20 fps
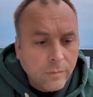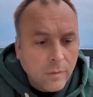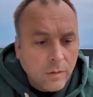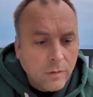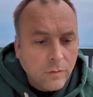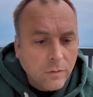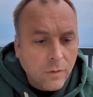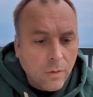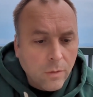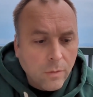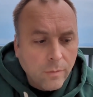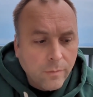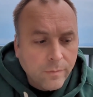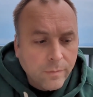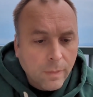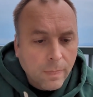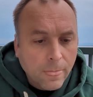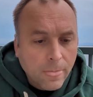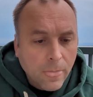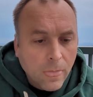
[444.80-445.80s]
So
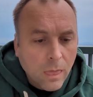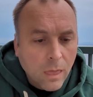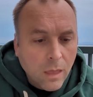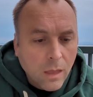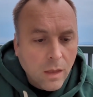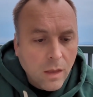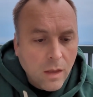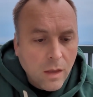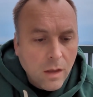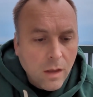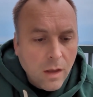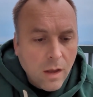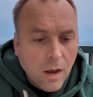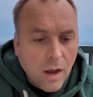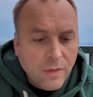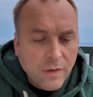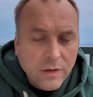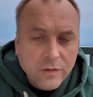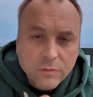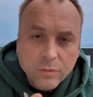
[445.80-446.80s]

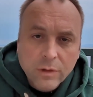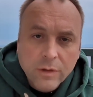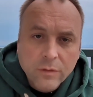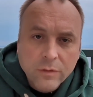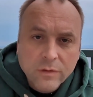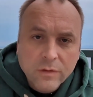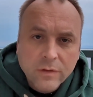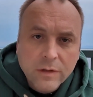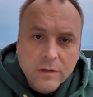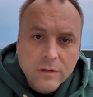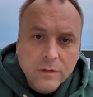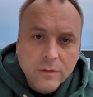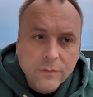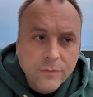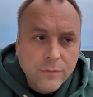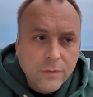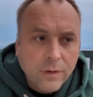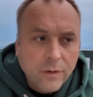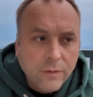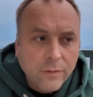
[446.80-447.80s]
I think it's one of those things
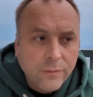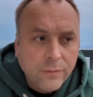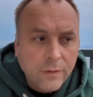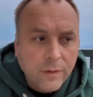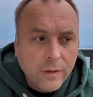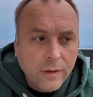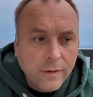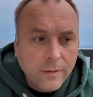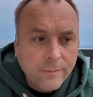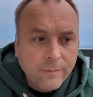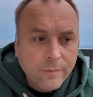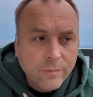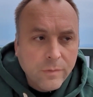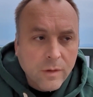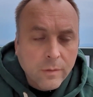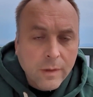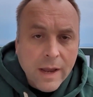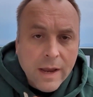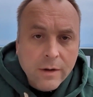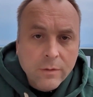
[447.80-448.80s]
of
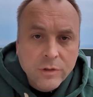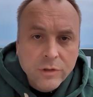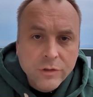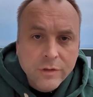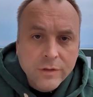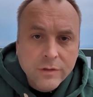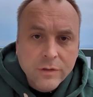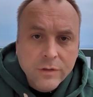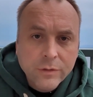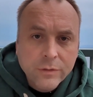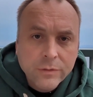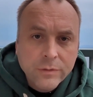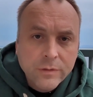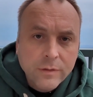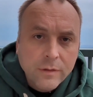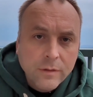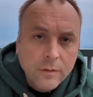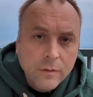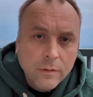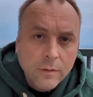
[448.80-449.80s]
the language that's
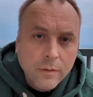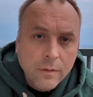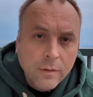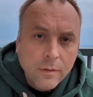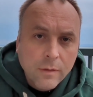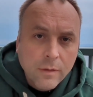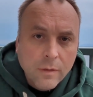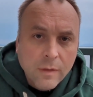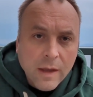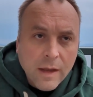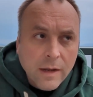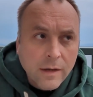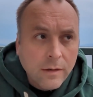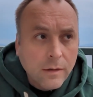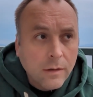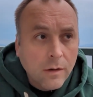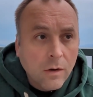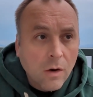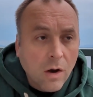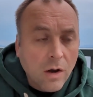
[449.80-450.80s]
used that
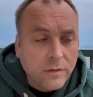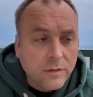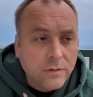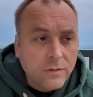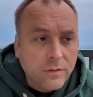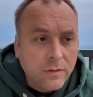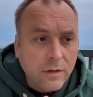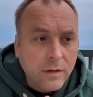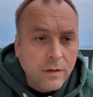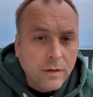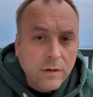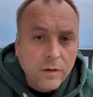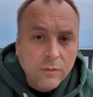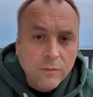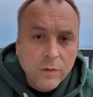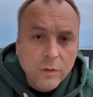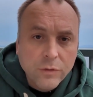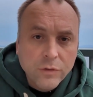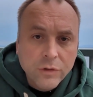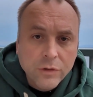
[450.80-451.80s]
causes the
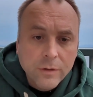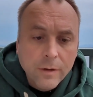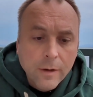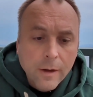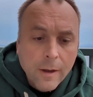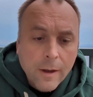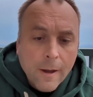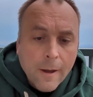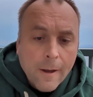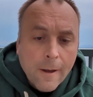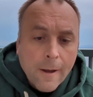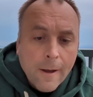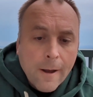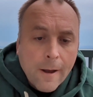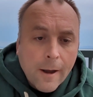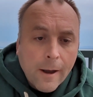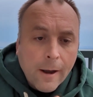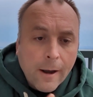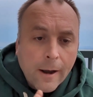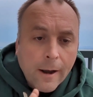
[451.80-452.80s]
confusion.
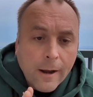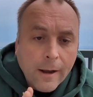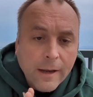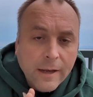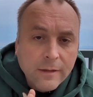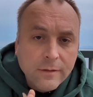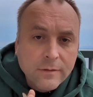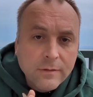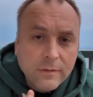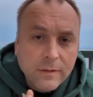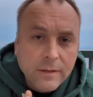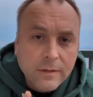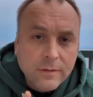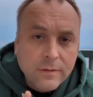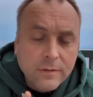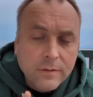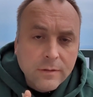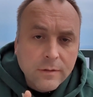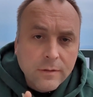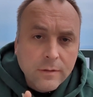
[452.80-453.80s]
It's
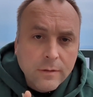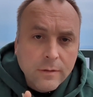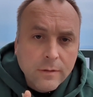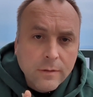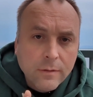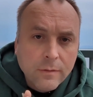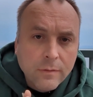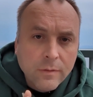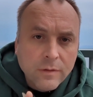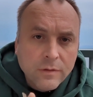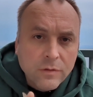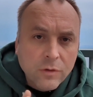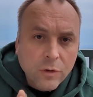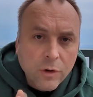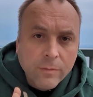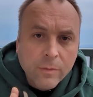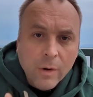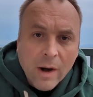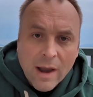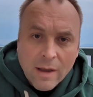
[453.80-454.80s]
this
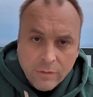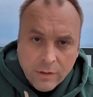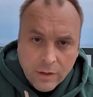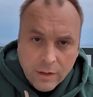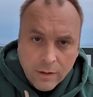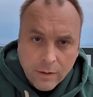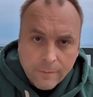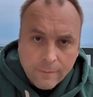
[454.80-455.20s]
term gravity,